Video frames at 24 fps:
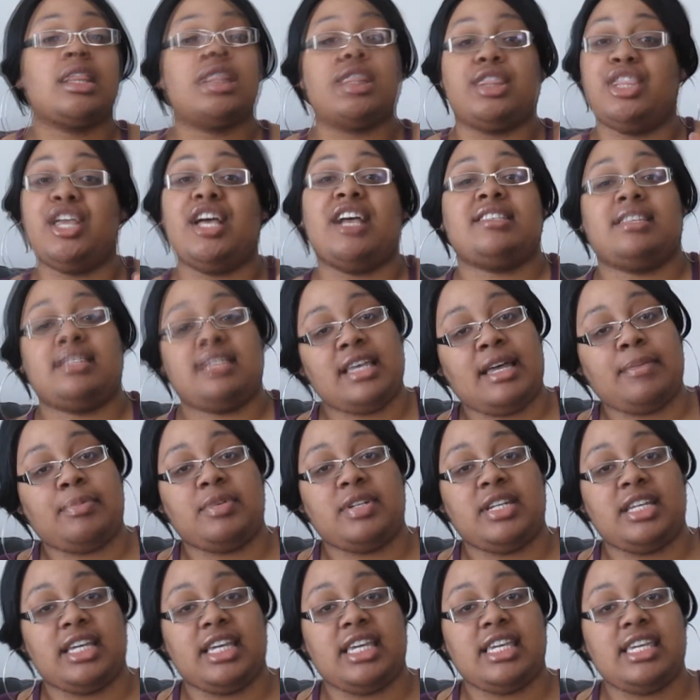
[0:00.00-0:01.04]
That's the type
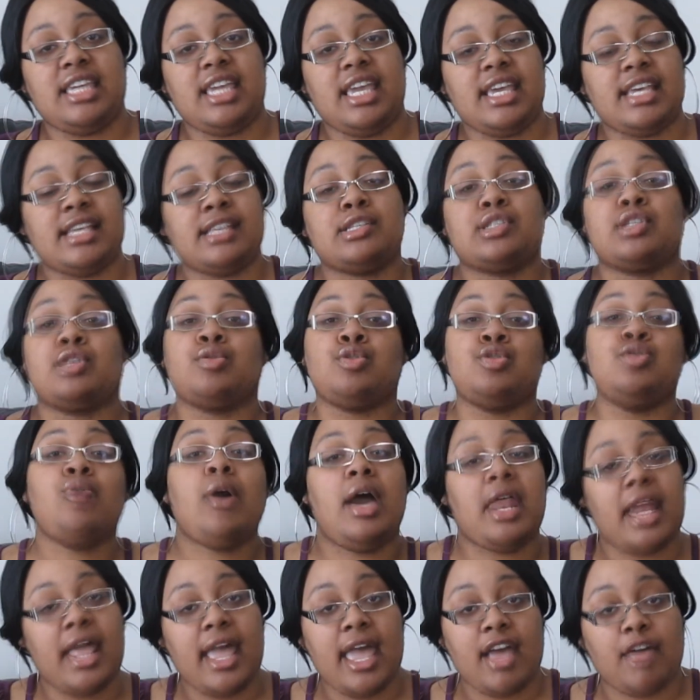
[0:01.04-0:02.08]
of nigga he is. So you
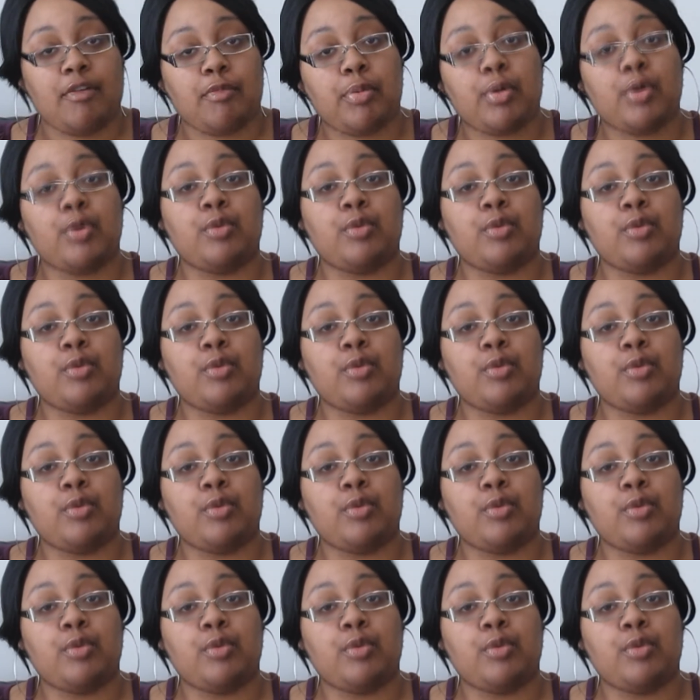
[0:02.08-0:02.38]
gotta have